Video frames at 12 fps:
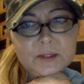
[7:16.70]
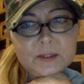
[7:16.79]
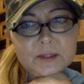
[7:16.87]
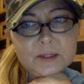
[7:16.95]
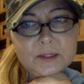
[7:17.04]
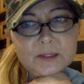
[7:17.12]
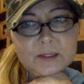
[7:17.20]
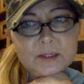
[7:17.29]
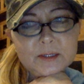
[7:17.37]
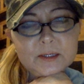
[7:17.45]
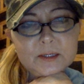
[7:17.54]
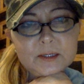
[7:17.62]

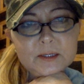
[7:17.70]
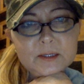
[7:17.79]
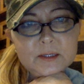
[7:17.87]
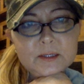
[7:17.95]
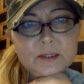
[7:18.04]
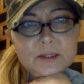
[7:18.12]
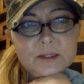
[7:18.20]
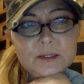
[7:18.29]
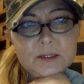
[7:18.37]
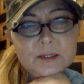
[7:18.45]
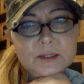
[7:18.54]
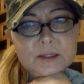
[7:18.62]

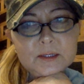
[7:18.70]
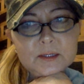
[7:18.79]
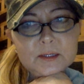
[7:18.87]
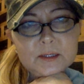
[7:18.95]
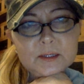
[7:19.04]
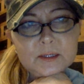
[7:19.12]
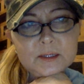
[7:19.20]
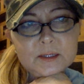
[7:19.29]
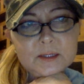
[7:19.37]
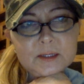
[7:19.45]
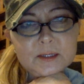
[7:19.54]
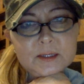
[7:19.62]

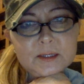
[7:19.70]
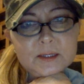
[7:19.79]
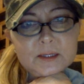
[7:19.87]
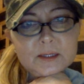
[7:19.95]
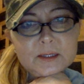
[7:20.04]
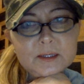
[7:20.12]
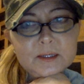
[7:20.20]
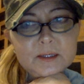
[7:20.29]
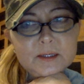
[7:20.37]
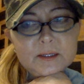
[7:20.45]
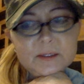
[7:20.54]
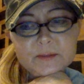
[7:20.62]

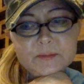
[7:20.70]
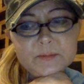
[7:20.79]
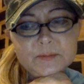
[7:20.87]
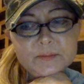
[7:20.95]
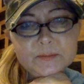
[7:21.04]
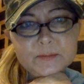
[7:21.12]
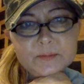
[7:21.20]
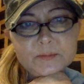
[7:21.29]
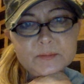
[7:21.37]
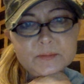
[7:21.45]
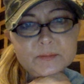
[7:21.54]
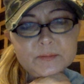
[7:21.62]

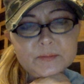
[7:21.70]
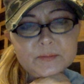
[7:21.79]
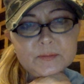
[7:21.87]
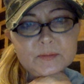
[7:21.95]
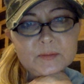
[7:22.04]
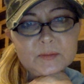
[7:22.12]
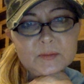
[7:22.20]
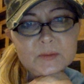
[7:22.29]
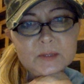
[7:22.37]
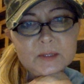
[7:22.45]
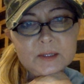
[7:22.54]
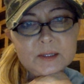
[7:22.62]

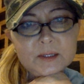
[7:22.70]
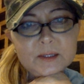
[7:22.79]
(no one is talking)